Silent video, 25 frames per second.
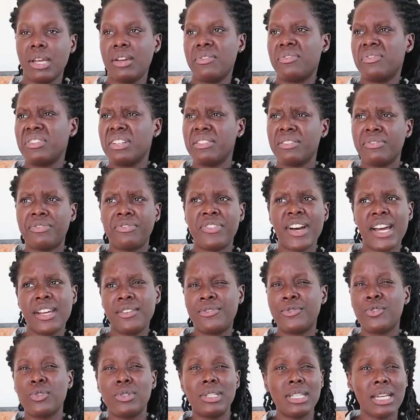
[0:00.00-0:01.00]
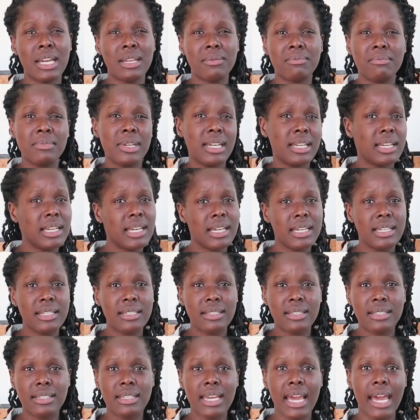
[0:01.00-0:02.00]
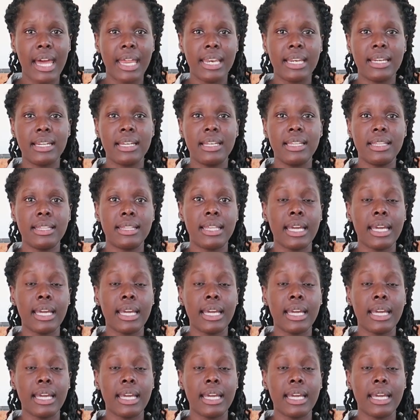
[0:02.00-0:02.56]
every 5 to 10 minutes and